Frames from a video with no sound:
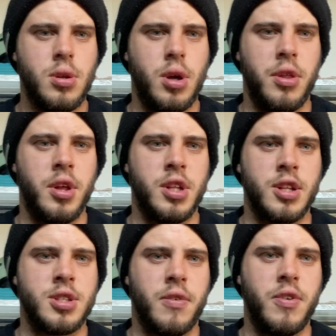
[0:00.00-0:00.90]
I think that's
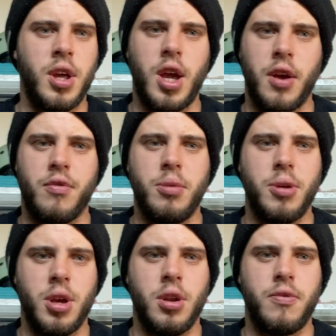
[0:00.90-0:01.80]
something every
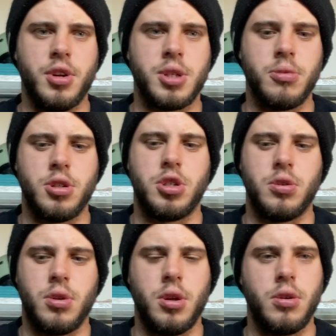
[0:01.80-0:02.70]
beginner fisherman
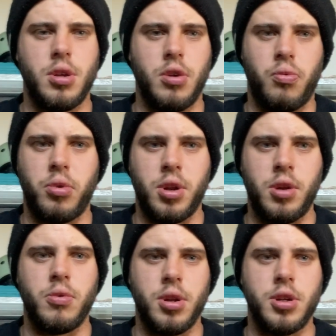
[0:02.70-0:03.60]
should learn. You
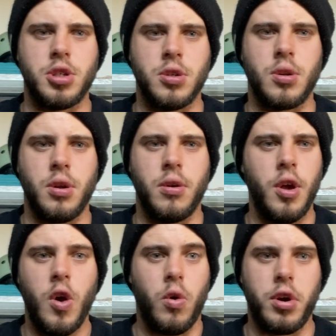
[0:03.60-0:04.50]
really should learn.
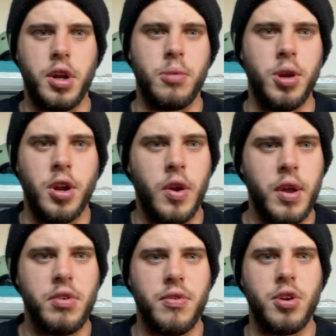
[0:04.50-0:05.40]
Or an intermediate, or
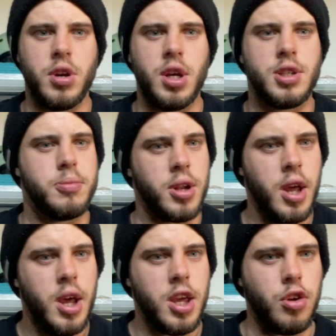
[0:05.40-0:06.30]
even if you're an expert,
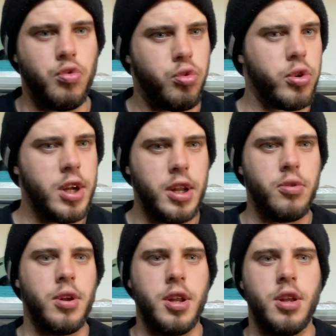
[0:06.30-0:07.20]
you
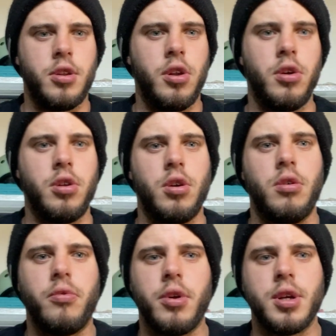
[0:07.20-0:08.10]
really need to learn your own
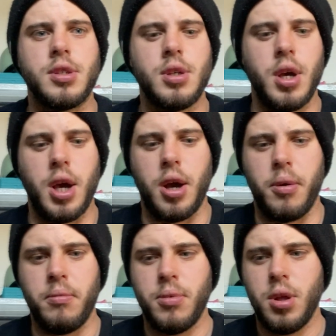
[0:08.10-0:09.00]
rigs.
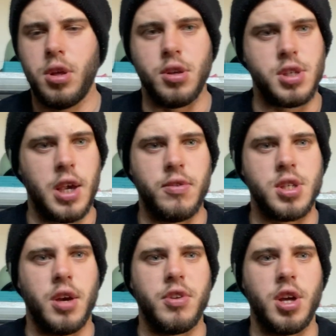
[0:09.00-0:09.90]
You save
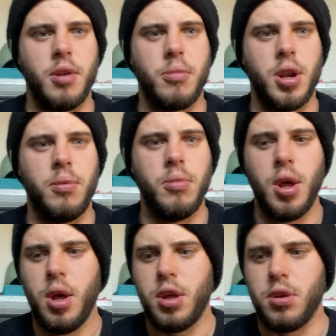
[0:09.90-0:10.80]
yourself a ton of money.
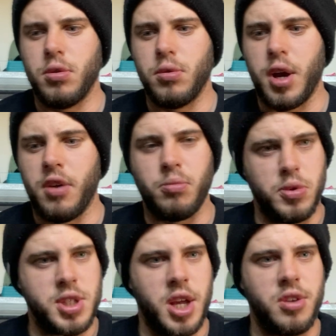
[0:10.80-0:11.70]
You have more
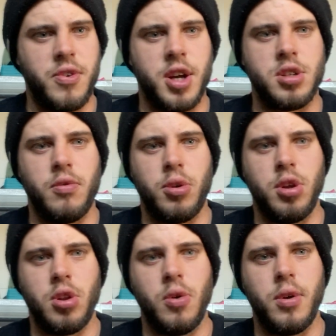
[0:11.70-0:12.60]
satisfaction of what you're
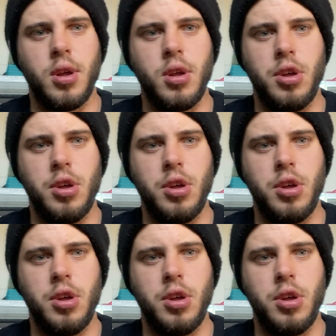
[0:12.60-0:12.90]
doing.